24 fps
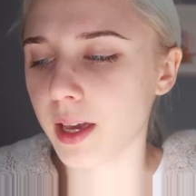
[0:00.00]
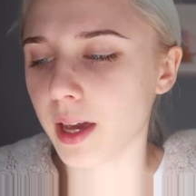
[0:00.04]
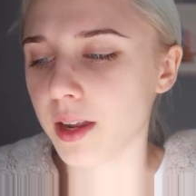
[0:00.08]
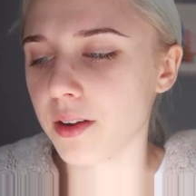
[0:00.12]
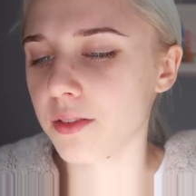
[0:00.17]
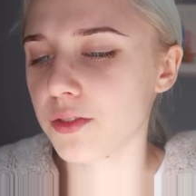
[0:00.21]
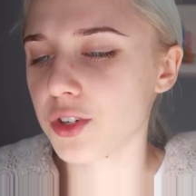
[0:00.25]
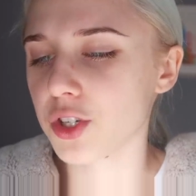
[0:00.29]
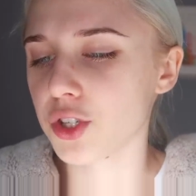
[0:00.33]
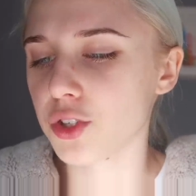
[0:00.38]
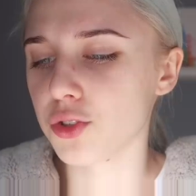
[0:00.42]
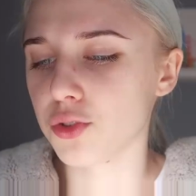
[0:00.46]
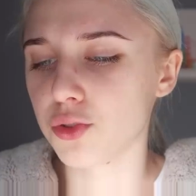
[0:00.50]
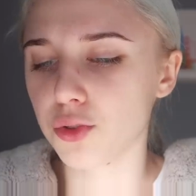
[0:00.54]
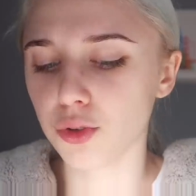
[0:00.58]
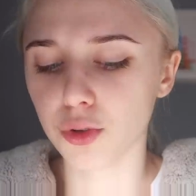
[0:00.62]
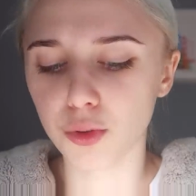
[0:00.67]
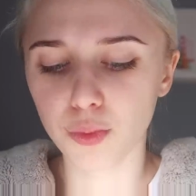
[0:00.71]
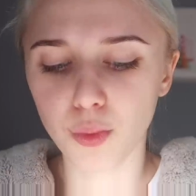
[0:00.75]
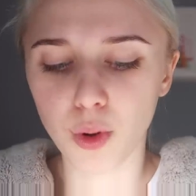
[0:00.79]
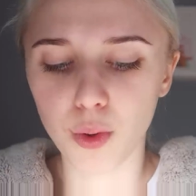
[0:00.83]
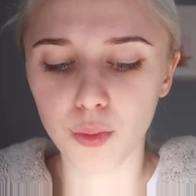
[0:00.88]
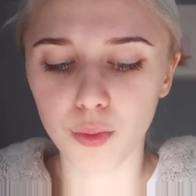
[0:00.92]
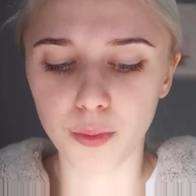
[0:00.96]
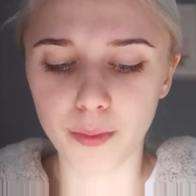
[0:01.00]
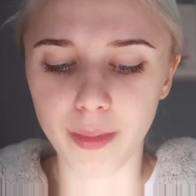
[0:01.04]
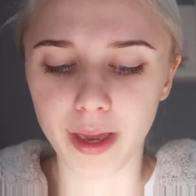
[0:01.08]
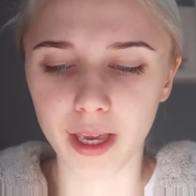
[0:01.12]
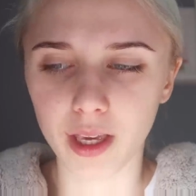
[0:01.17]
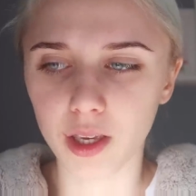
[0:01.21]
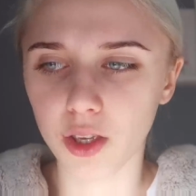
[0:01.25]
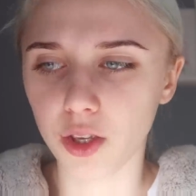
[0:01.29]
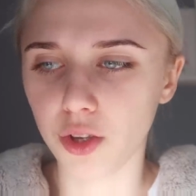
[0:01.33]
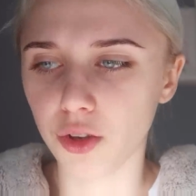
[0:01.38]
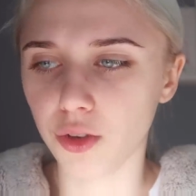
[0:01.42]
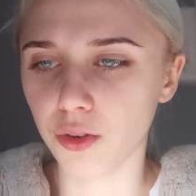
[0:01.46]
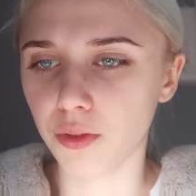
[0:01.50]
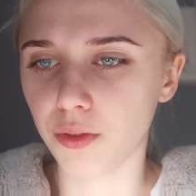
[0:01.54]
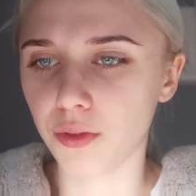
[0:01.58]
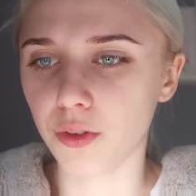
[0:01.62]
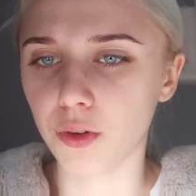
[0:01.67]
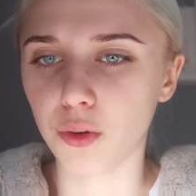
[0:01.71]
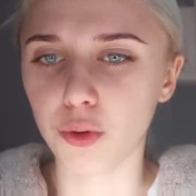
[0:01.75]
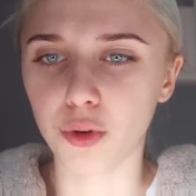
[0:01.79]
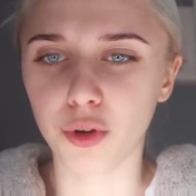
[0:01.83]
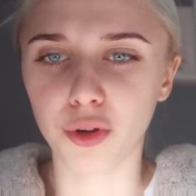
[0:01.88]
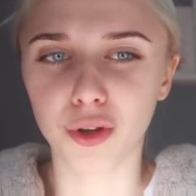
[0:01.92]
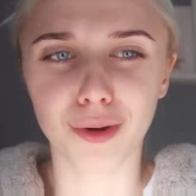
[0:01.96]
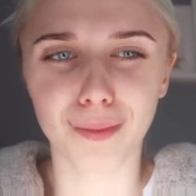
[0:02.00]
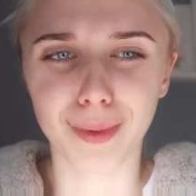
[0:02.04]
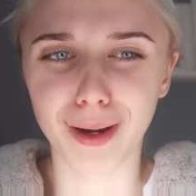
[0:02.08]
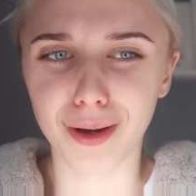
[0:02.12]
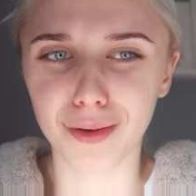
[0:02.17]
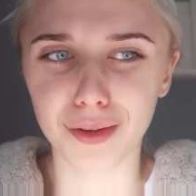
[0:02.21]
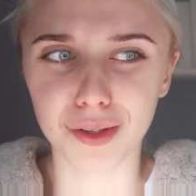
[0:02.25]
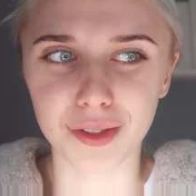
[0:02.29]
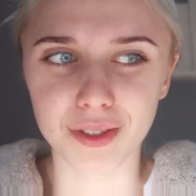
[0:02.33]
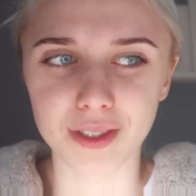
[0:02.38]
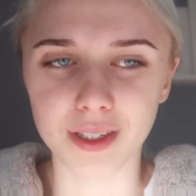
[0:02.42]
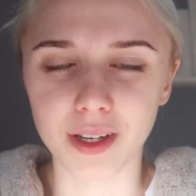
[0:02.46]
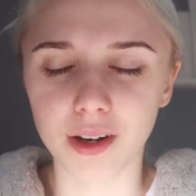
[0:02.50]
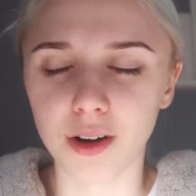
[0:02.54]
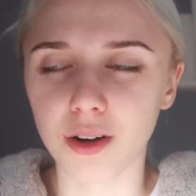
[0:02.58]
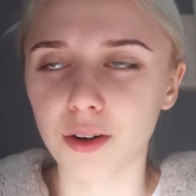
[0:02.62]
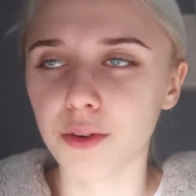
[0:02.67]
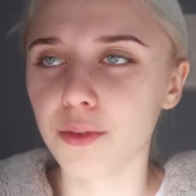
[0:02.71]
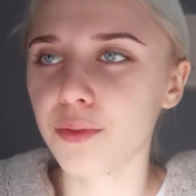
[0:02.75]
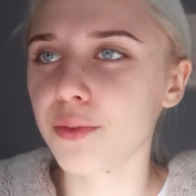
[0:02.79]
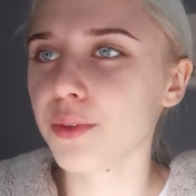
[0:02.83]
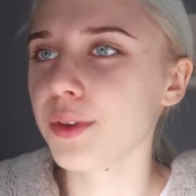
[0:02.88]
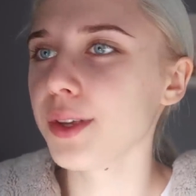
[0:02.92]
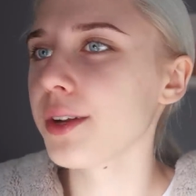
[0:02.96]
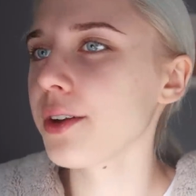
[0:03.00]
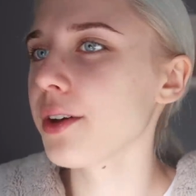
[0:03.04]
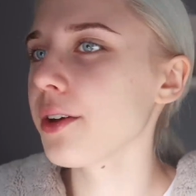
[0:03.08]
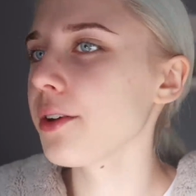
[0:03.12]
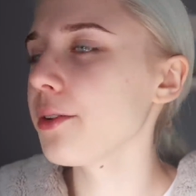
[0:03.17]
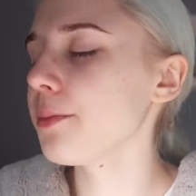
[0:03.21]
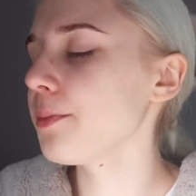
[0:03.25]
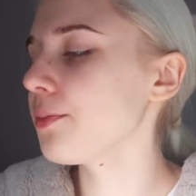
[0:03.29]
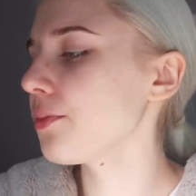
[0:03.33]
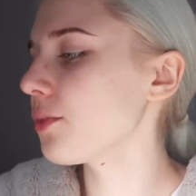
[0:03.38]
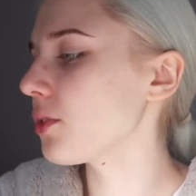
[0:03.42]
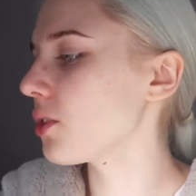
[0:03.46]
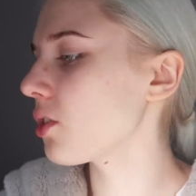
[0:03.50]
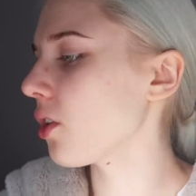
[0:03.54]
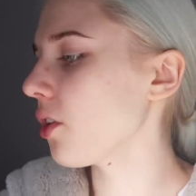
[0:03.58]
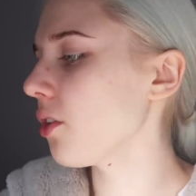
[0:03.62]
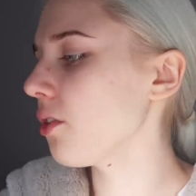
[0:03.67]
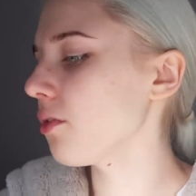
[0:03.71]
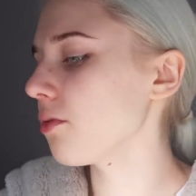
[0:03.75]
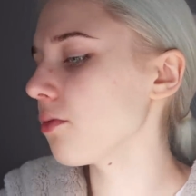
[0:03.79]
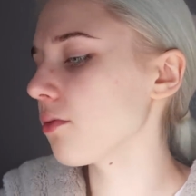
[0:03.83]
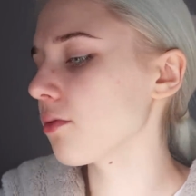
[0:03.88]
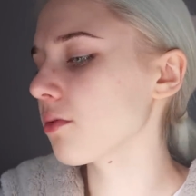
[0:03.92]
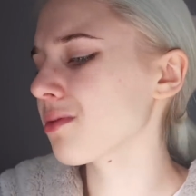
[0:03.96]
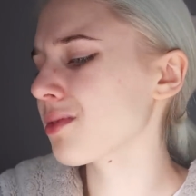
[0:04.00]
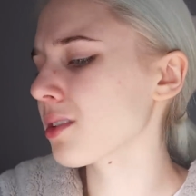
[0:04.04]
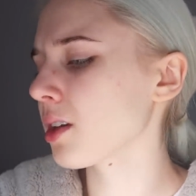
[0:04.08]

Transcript: kind of just do what will make you feel good about yourself you know don't